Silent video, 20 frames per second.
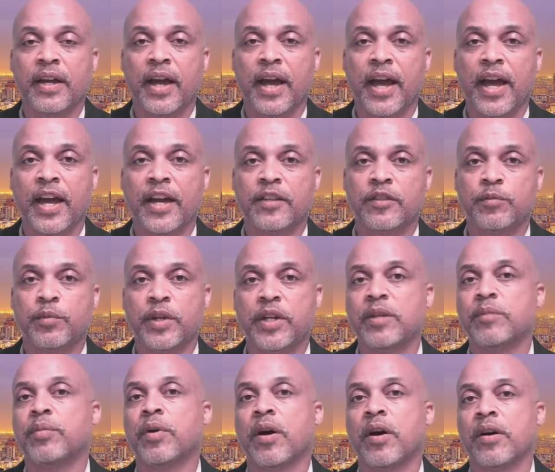as being
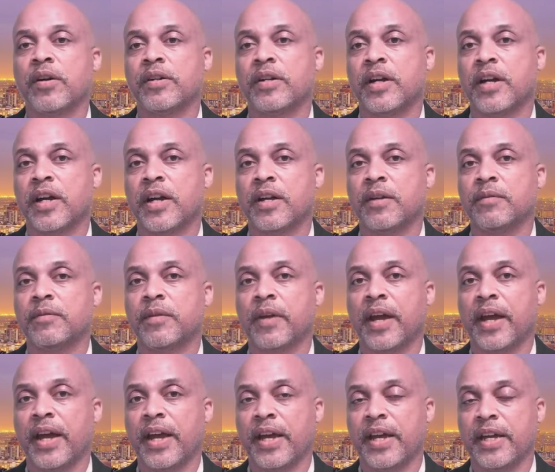part of
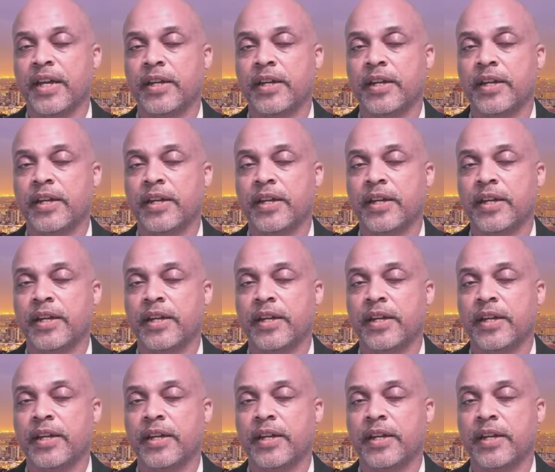a